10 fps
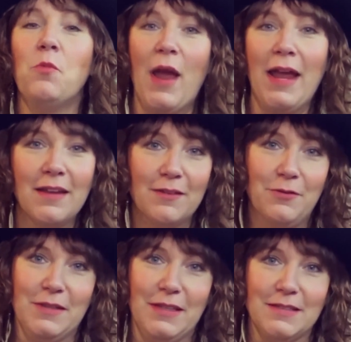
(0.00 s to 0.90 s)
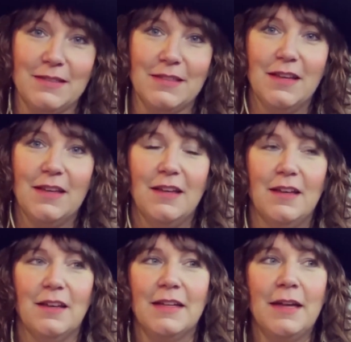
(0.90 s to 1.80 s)
waiting for this.
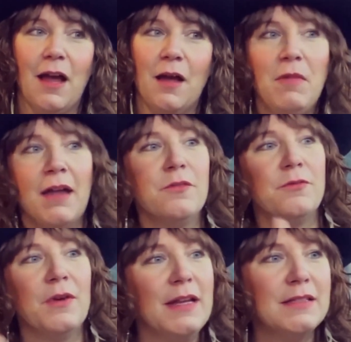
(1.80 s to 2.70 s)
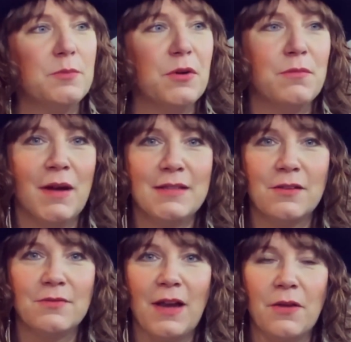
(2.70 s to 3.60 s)
Like, I'm not afraid to put
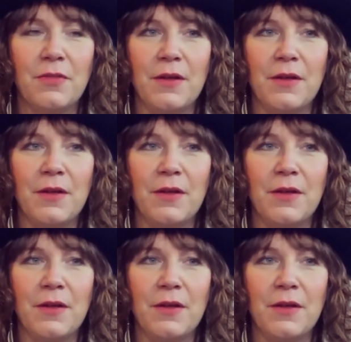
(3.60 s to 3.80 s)
myself out